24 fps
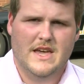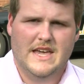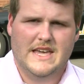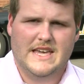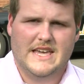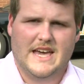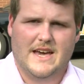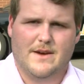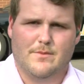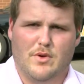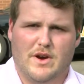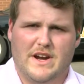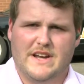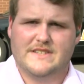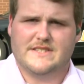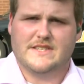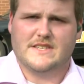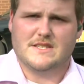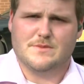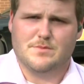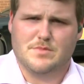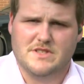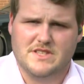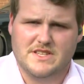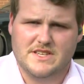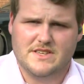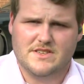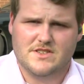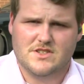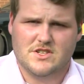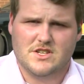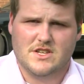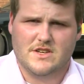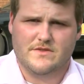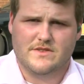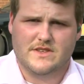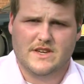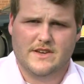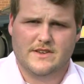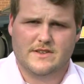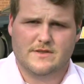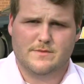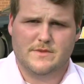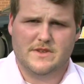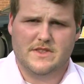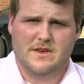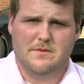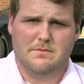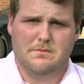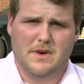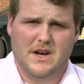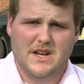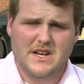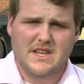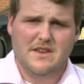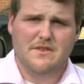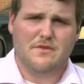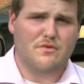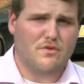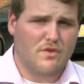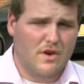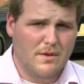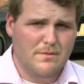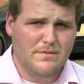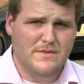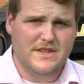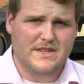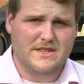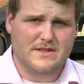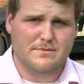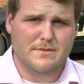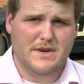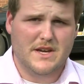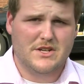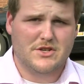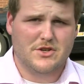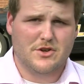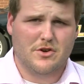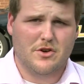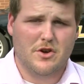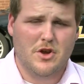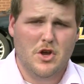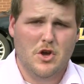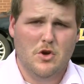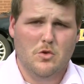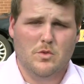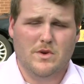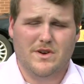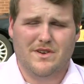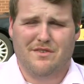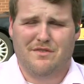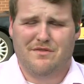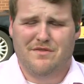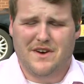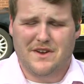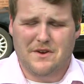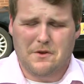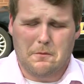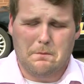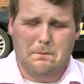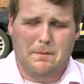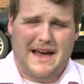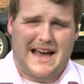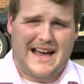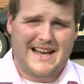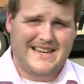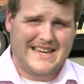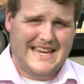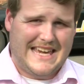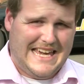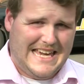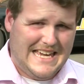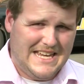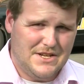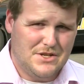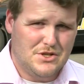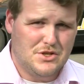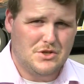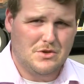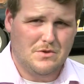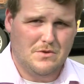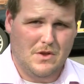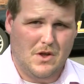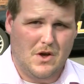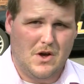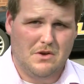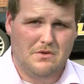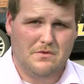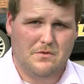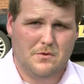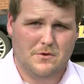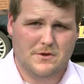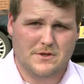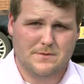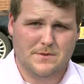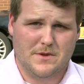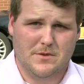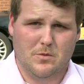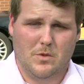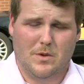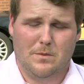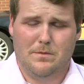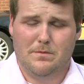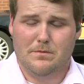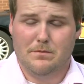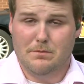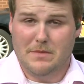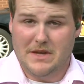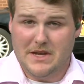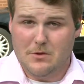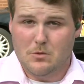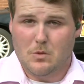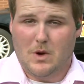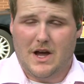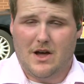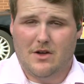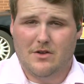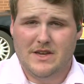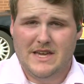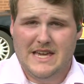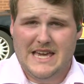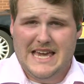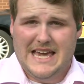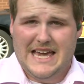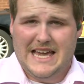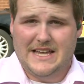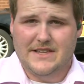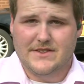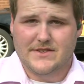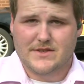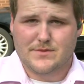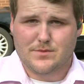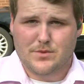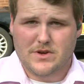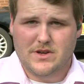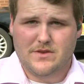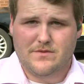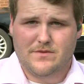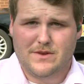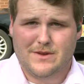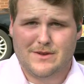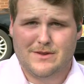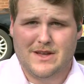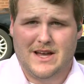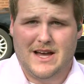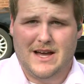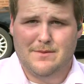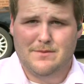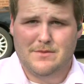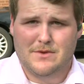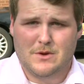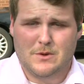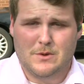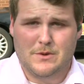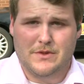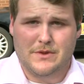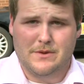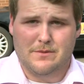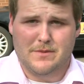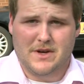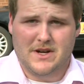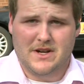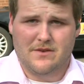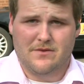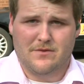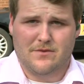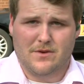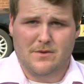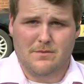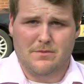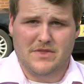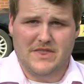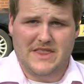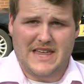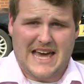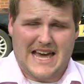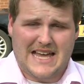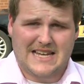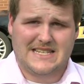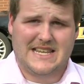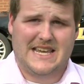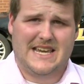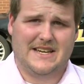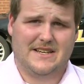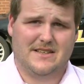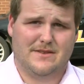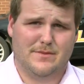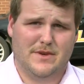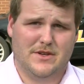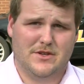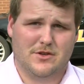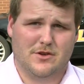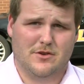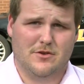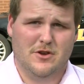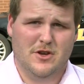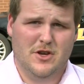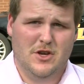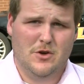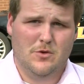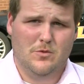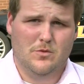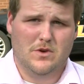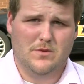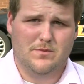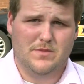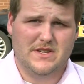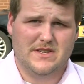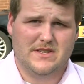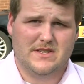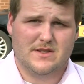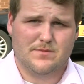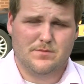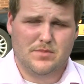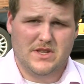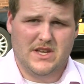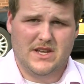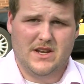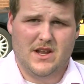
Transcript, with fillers: Yeah, Branson's police chief tells me the money from this measure would funnel back into law enforcement. When, meanwhile, in Springfield, I'm told the money from that tax measure would be split